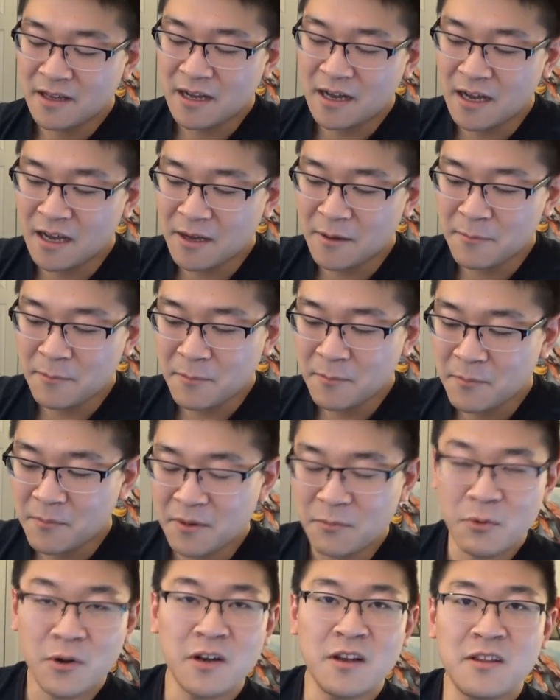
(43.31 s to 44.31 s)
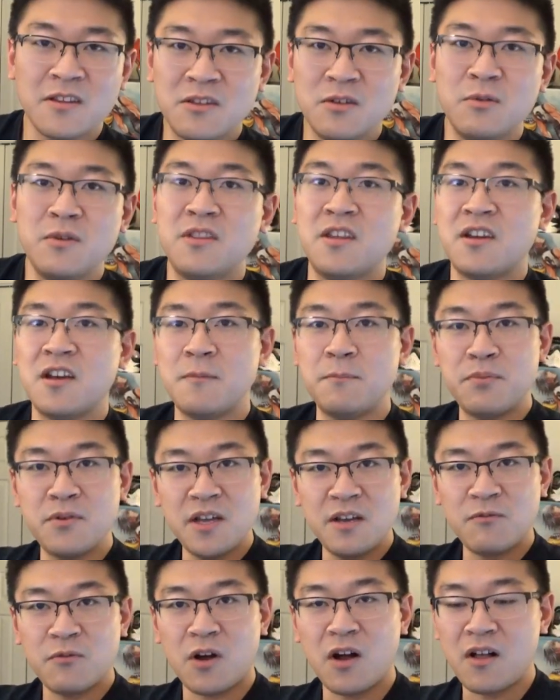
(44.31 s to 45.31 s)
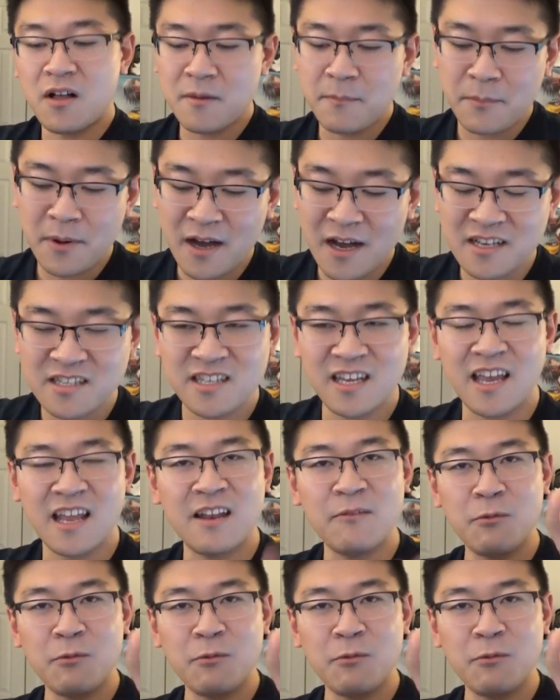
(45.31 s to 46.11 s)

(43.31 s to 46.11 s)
But we're going to do it the complete raw unboxing,